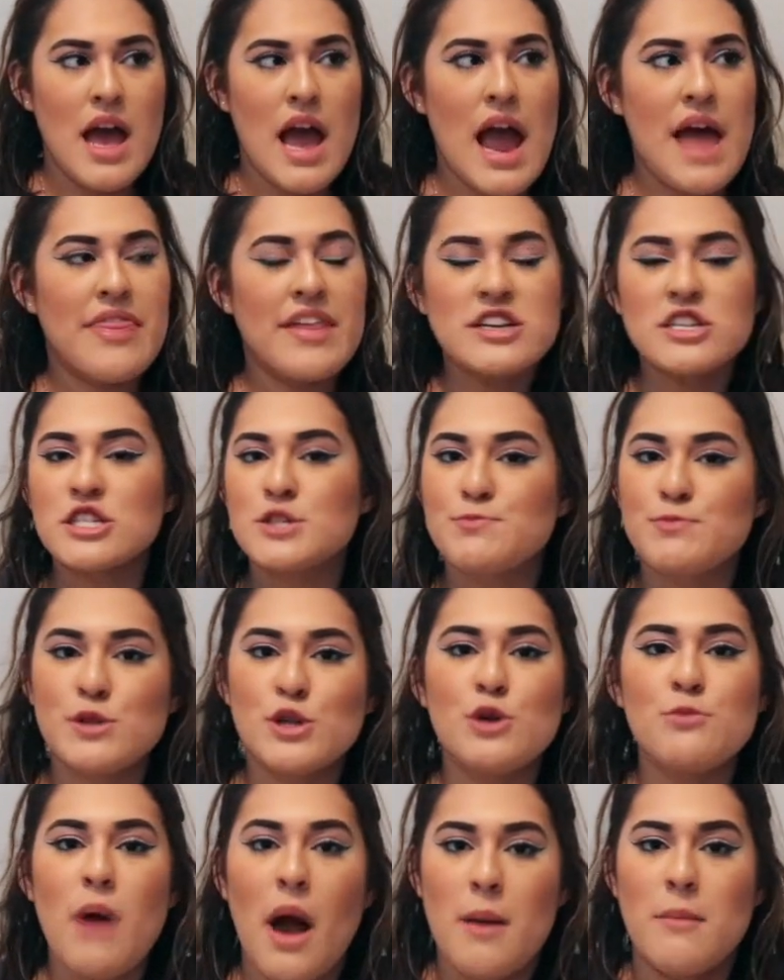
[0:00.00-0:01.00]
And that just
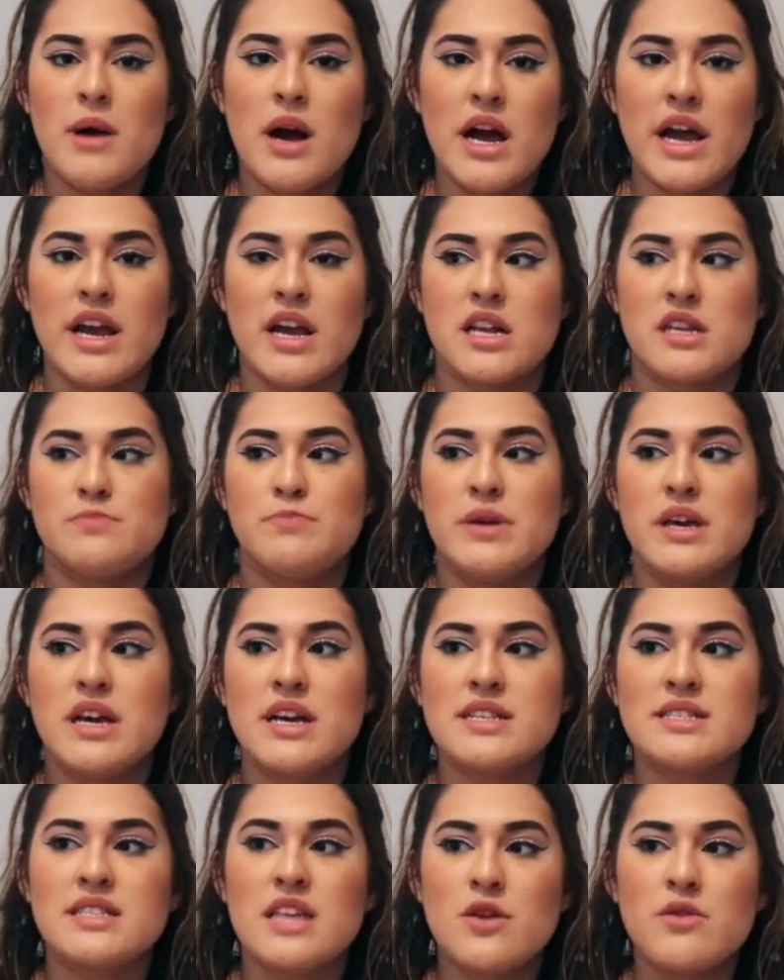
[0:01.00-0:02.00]
blew my mind,
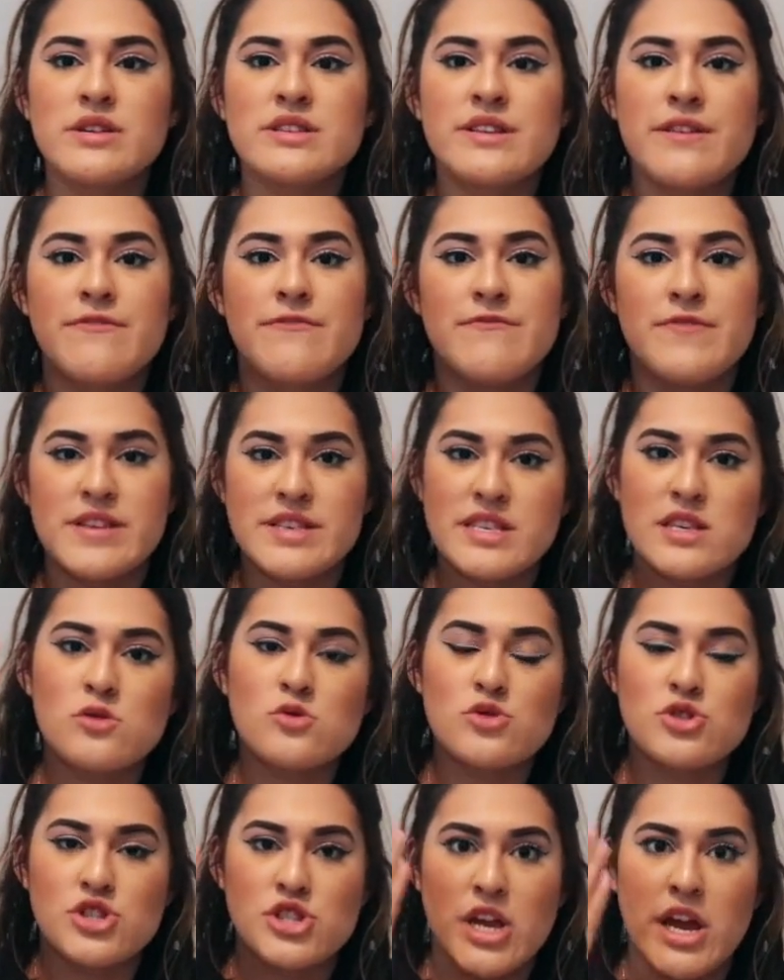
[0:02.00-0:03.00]
because there is a
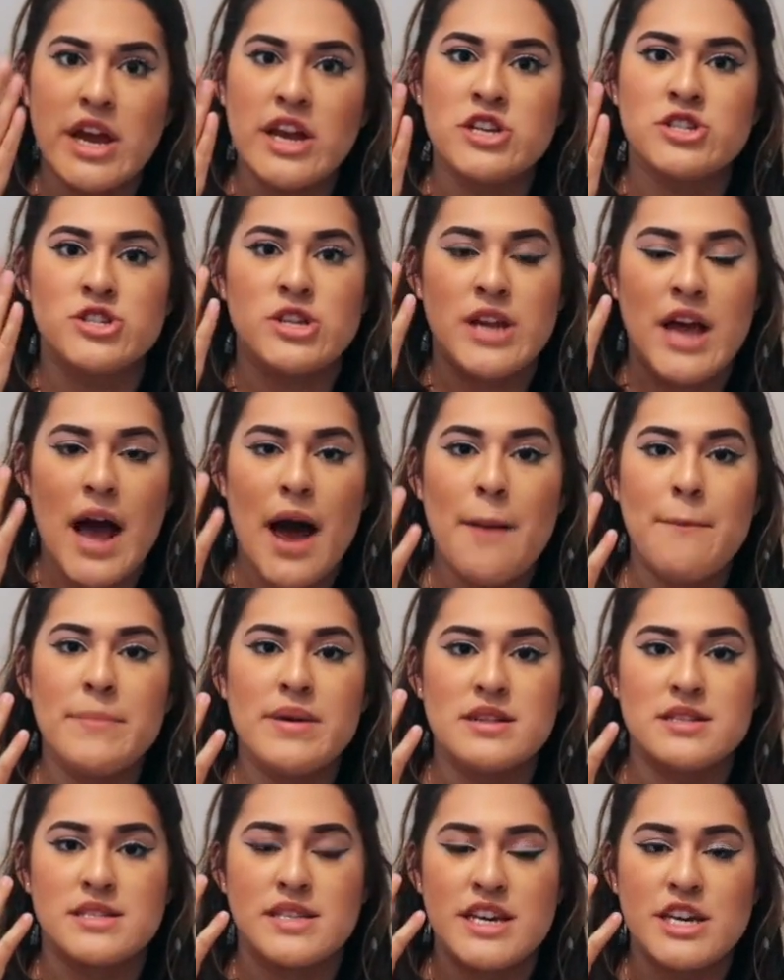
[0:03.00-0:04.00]
physical change that
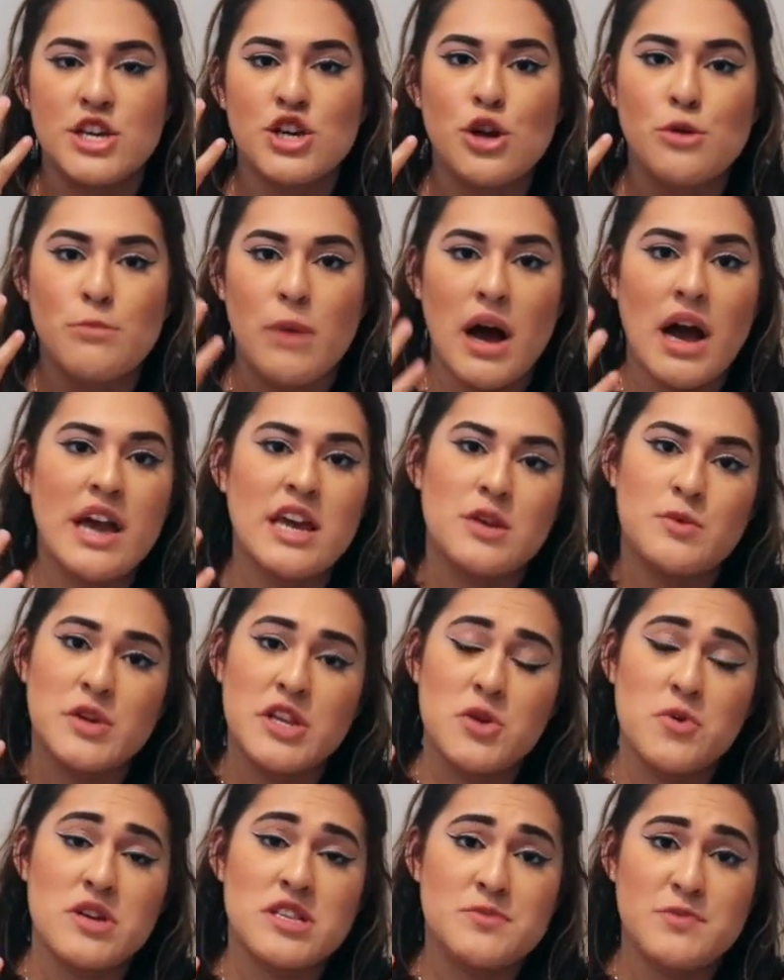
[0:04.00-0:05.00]
happens in your mind when
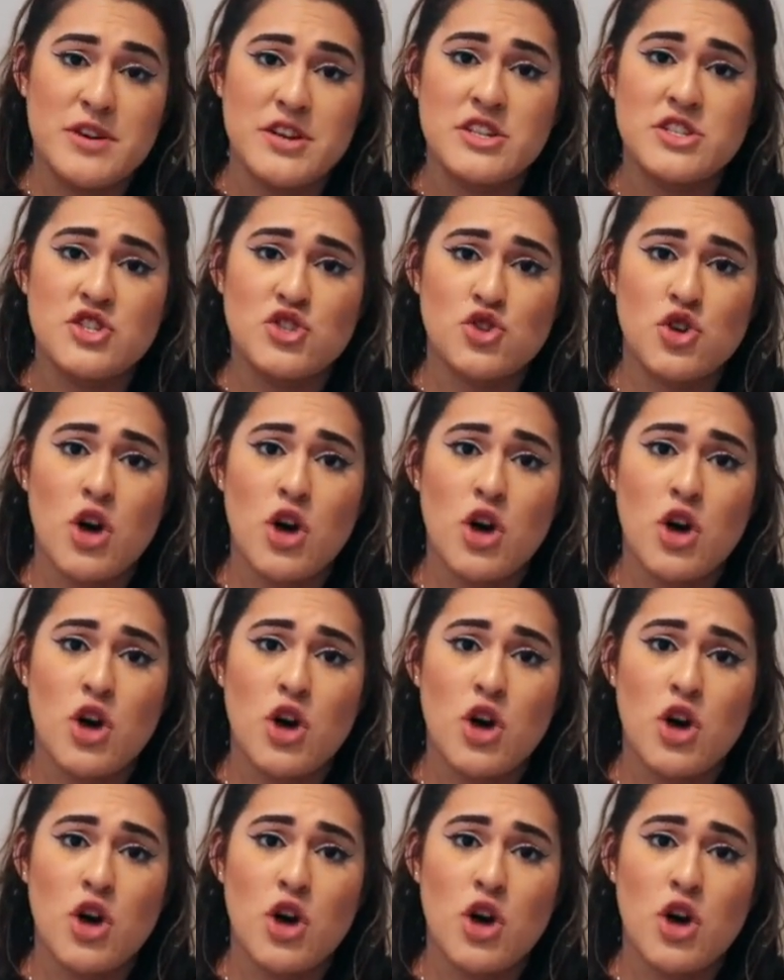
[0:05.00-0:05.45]
you experience